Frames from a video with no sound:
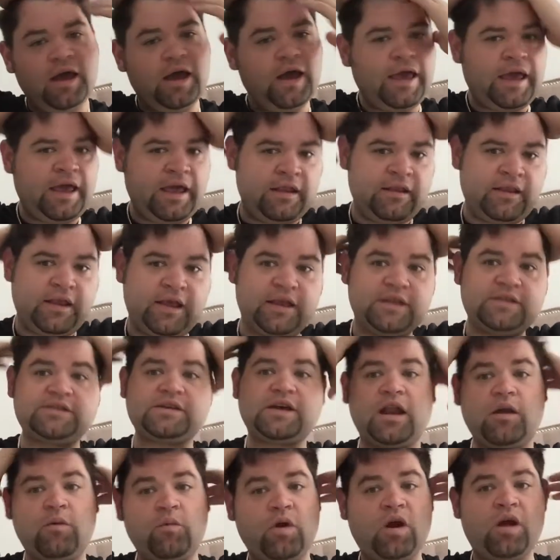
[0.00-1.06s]
and that's
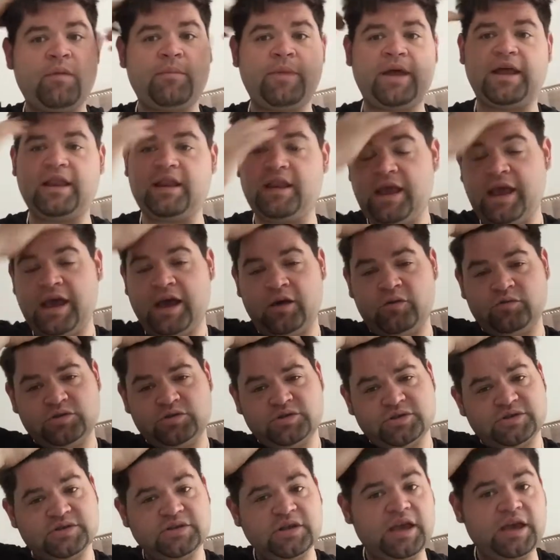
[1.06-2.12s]
kind of where I'm at now,
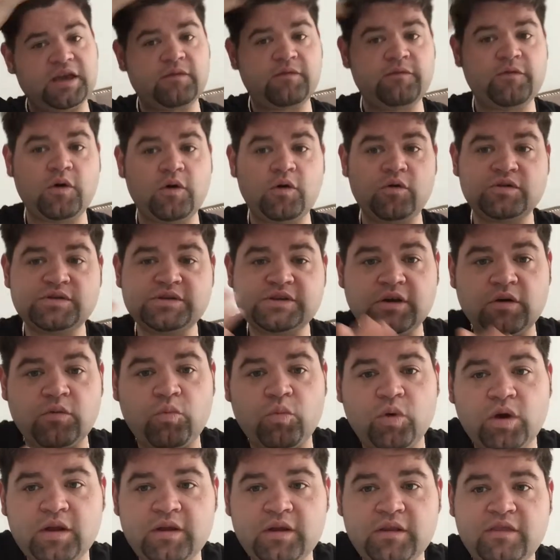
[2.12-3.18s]
just like focusing on
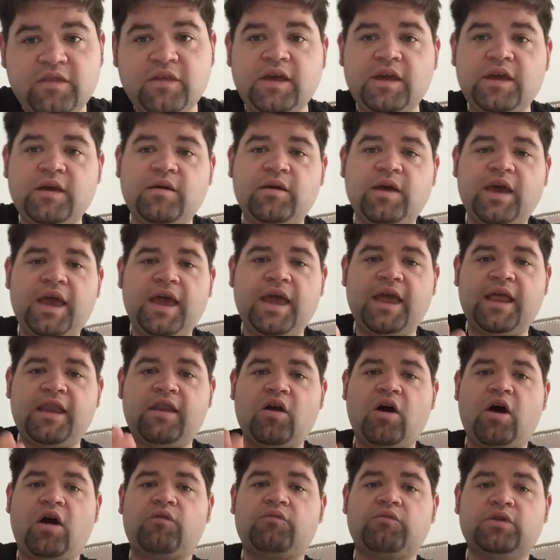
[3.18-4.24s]
one thing and
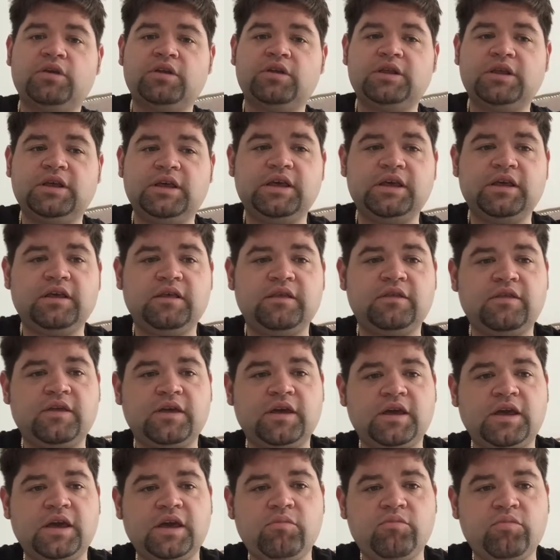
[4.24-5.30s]
not really
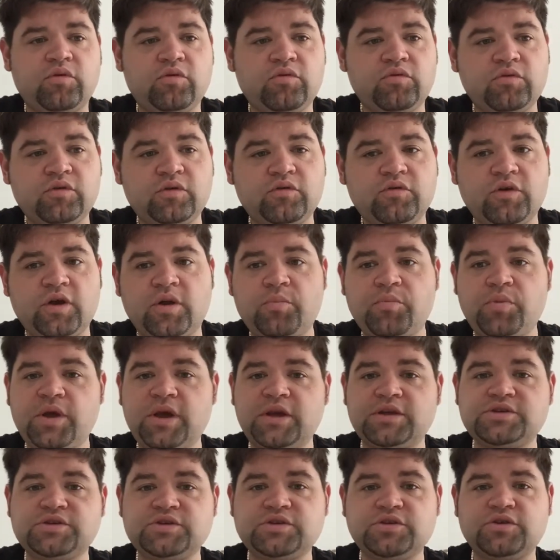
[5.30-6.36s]
thinking about the greater
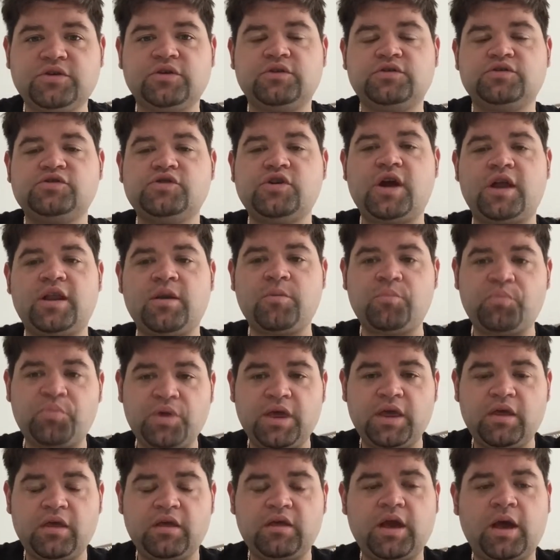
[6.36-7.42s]
picture. Trying to
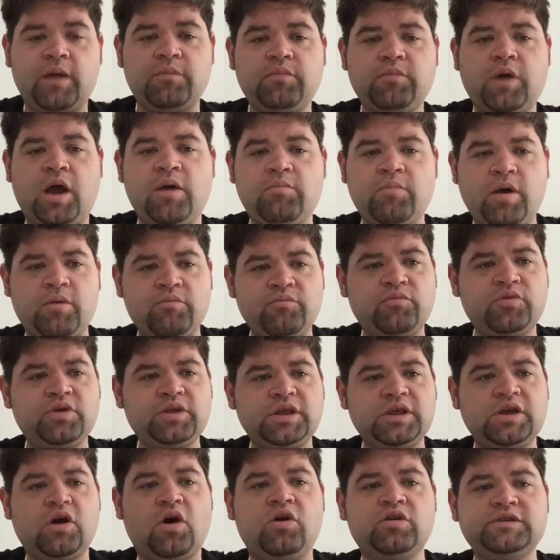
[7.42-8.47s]
be I'm
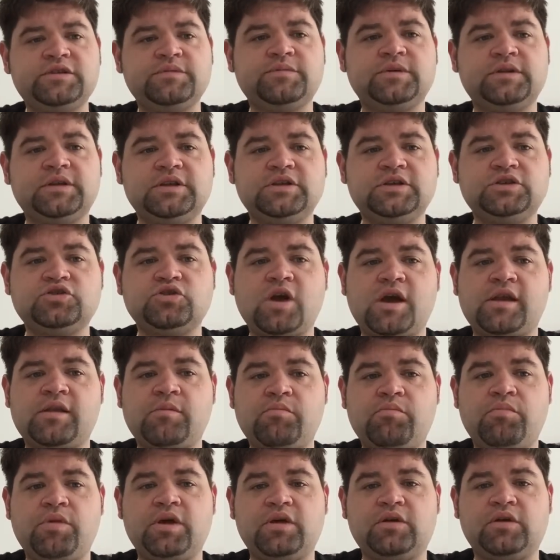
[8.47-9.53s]
really ultimately trying to
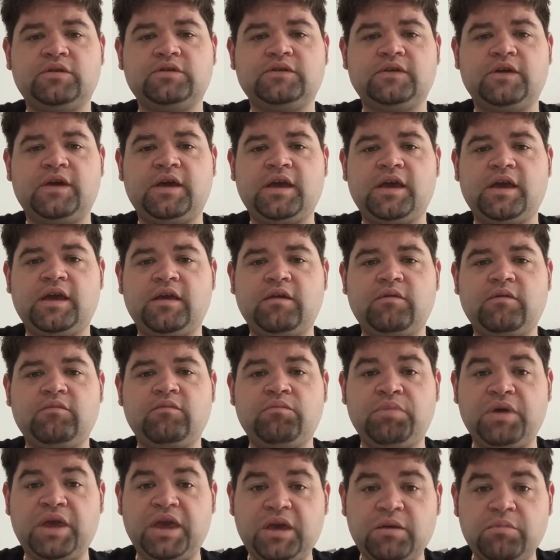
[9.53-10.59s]
build a
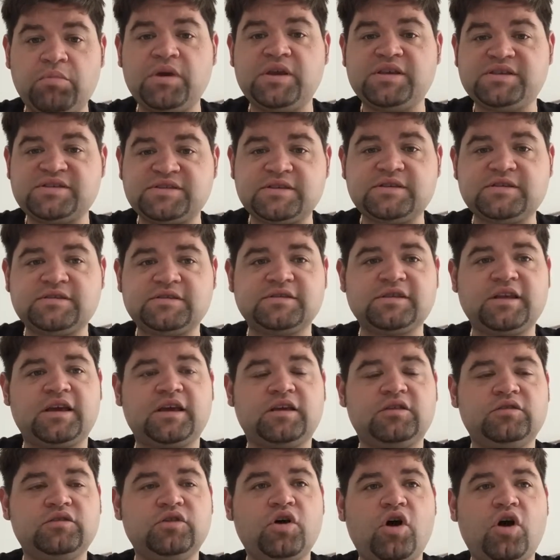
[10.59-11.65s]
big business, like
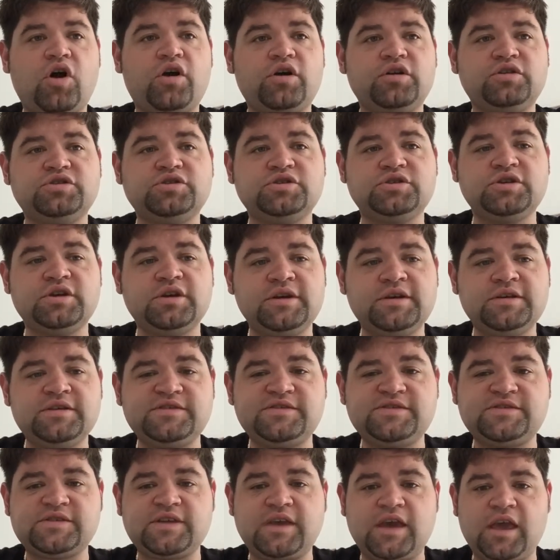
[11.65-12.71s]
large
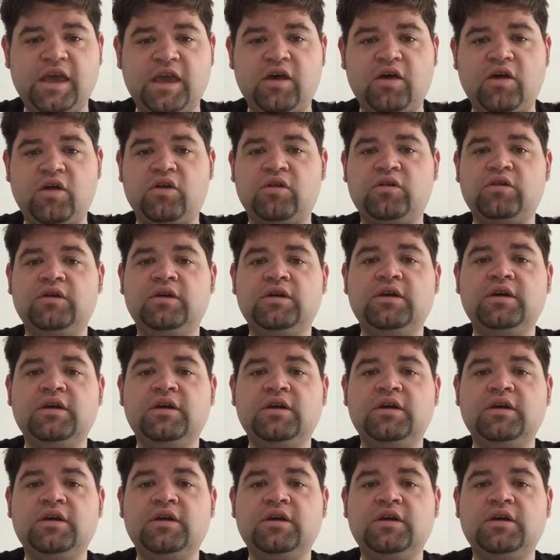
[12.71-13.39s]
scale,